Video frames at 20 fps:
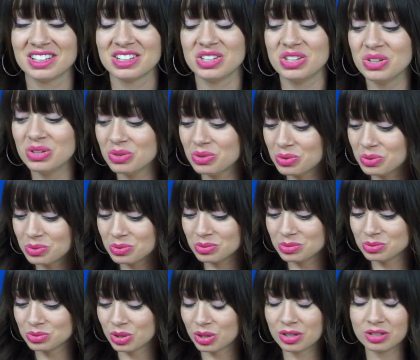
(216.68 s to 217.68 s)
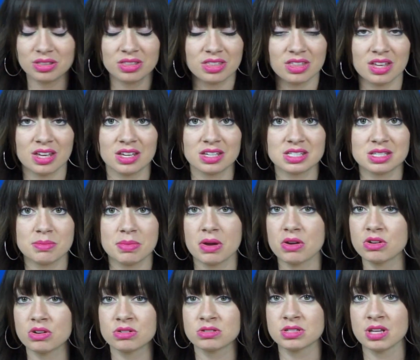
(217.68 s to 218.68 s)
You learn things
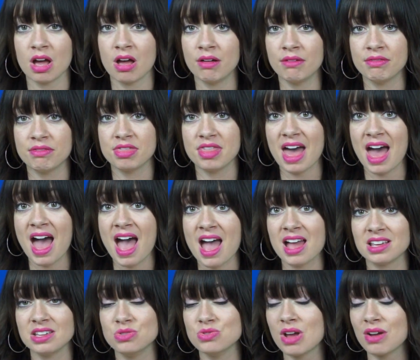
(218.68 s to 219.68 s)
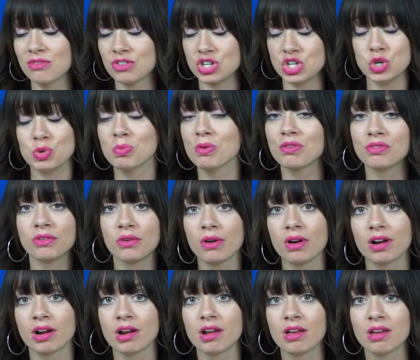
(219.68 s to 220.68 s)
about yourself that you never knew
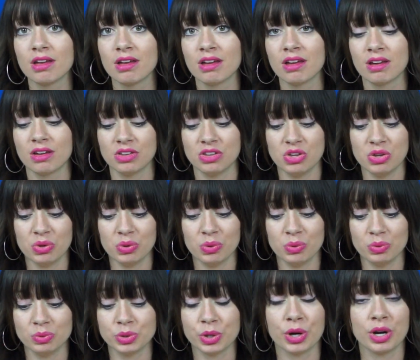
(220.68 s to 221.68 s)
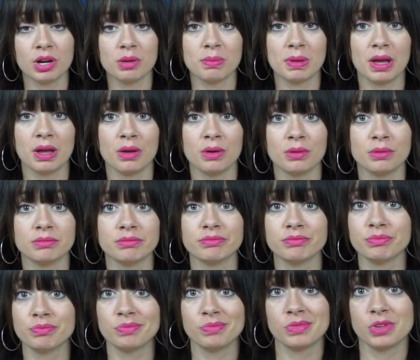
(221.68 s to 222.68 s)
before. You learn about
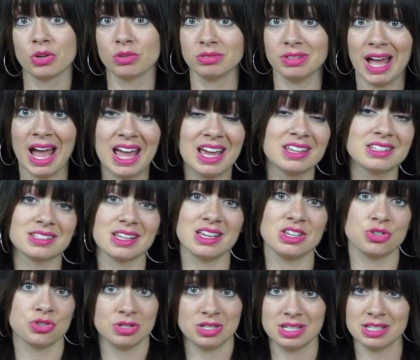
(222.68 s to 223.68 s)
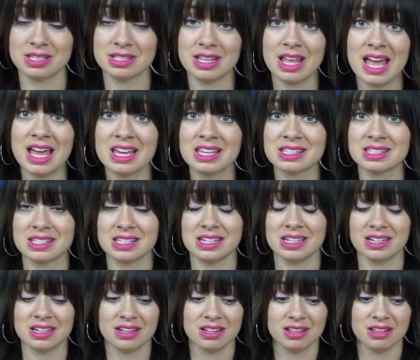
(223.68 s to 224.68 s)
your likes and your dislikes,
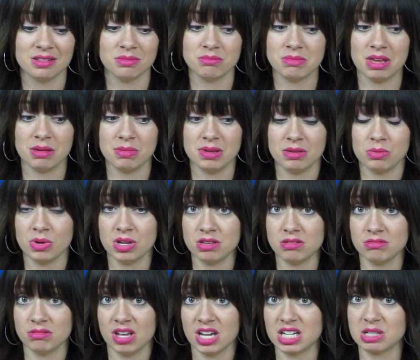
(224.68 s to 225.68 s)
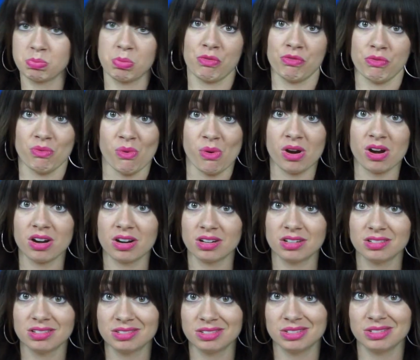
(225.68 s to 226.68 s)
and maybe what you liked before
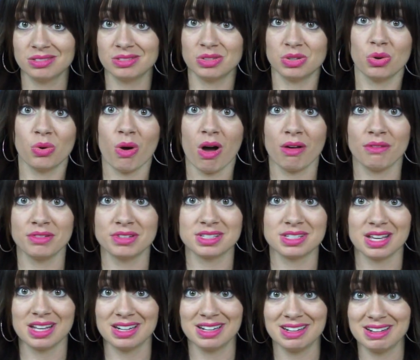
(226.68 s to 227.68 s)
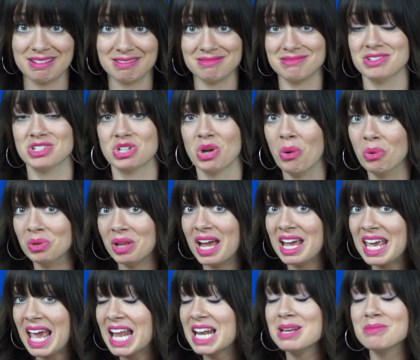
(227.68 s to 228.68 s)
you all of a sudden don't
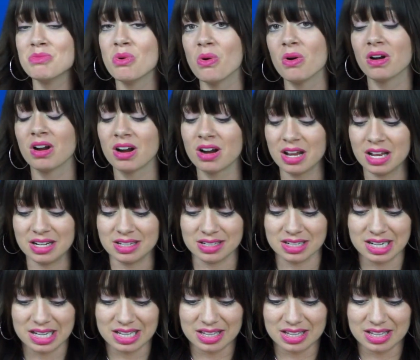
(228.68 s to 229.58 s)
like anymore, and